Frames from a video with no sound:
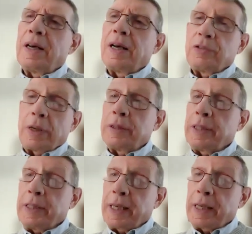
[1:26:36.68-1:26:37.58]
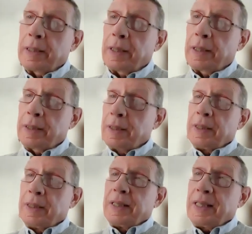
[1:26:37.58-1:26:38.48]
was out in Indiana.
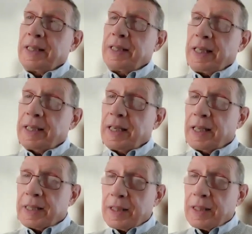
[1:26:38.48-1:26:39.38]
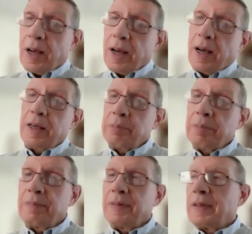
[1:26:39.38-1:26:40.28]
Indiana at that time
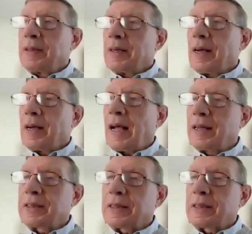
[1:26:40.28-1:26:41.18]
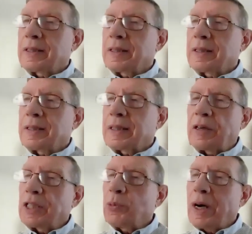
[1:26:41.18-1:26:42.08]
had
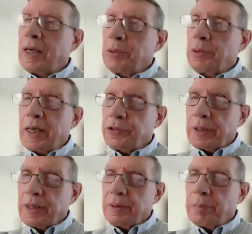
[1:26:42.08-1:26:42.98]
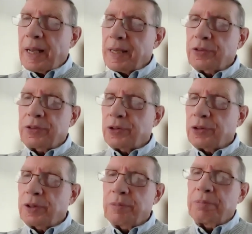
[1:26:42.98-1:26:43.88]
countywide branching in banks. You
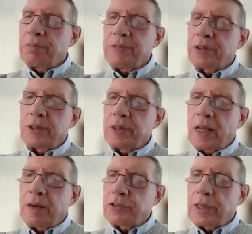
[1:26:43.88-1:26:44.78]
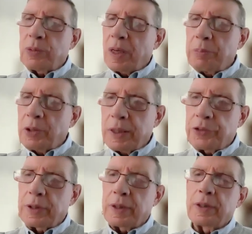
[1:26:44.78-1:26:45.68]
couldn't have statewide
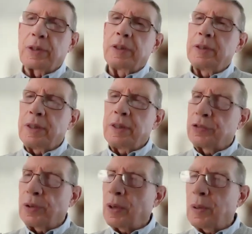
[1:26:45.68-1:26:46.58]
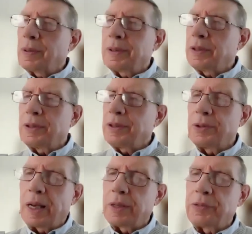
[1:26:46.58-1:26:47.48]
branching. You couldn't, so
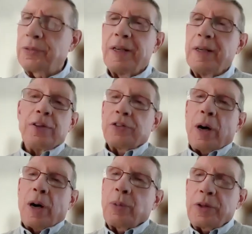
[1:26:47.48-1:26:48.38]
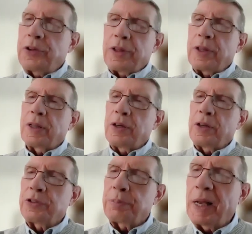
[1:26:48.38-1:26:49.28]
you had. So I went to the
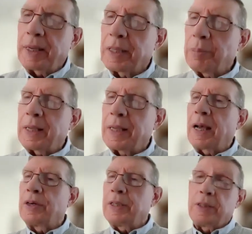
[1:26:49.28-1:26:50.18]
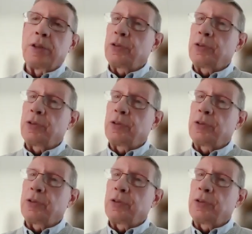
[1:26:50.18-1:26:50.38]
largest bank in my county, in